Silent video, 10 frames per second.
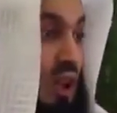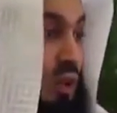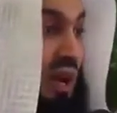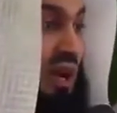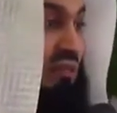
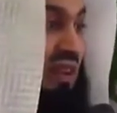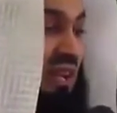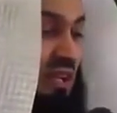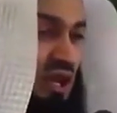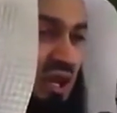We're living
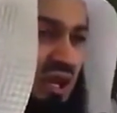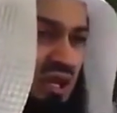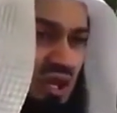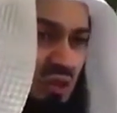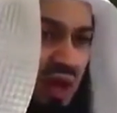in a
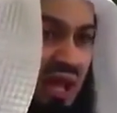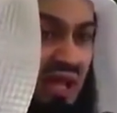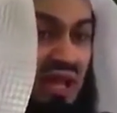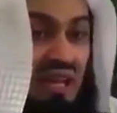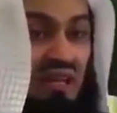generation
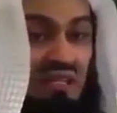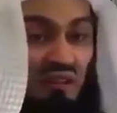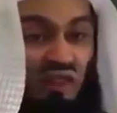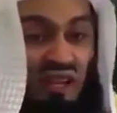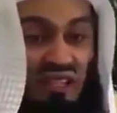where the
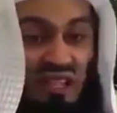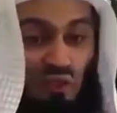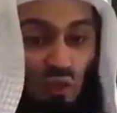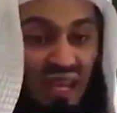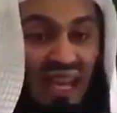
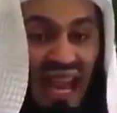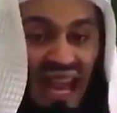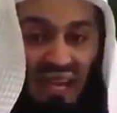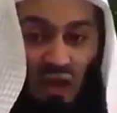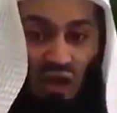difficulties we
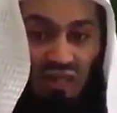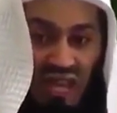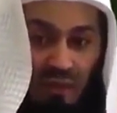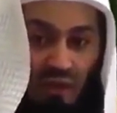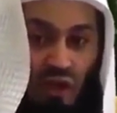had a long
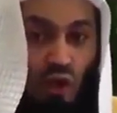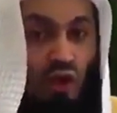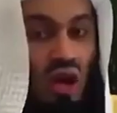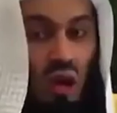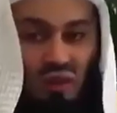time
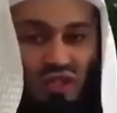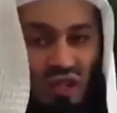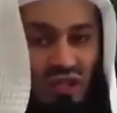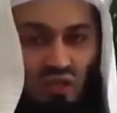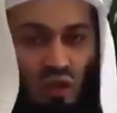ago, our
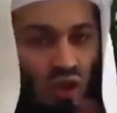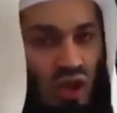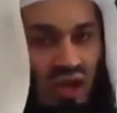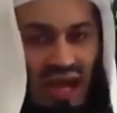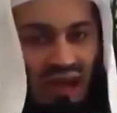children no
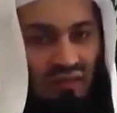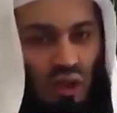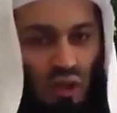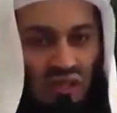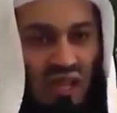longer have
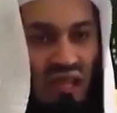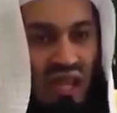those.